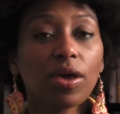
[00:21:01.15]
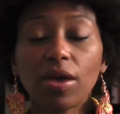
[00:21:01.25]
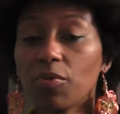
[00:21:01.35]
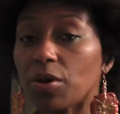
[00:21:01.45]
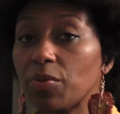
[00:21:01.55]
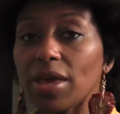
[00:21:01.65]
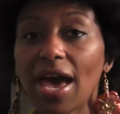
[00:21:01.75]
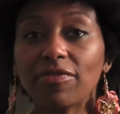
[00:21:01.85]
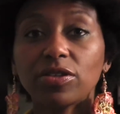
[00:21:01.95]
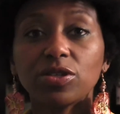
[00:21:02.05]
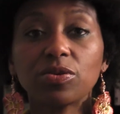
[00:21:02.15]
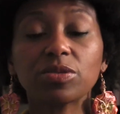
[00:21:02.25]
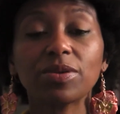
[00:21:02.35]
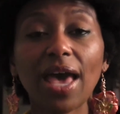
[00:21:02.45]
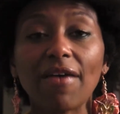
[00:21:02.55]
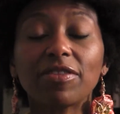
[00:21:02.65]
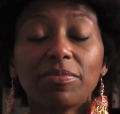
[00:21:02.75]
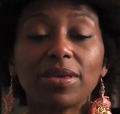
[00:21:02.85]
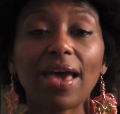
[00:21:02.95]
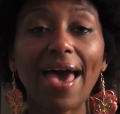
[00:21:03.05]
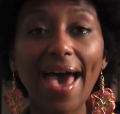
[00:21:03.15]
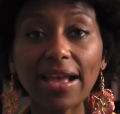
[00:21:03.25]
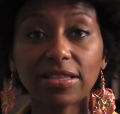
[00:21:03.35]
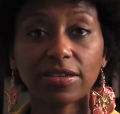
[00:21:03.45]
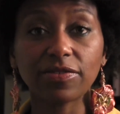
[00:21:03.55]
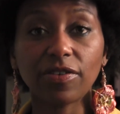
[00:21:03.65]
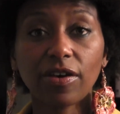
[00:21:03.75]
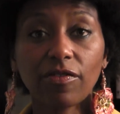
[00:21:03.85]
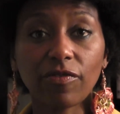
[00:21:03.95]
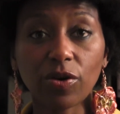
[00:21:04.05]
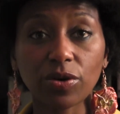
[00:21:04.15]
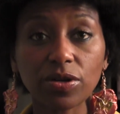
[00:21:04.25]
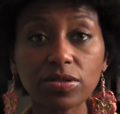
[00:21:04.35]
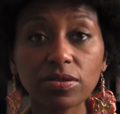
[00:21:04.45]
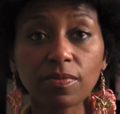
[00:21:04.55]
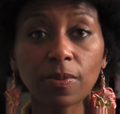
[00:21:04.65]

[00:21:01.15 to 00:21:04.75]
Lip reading: and what we have to do is we have to be active voters.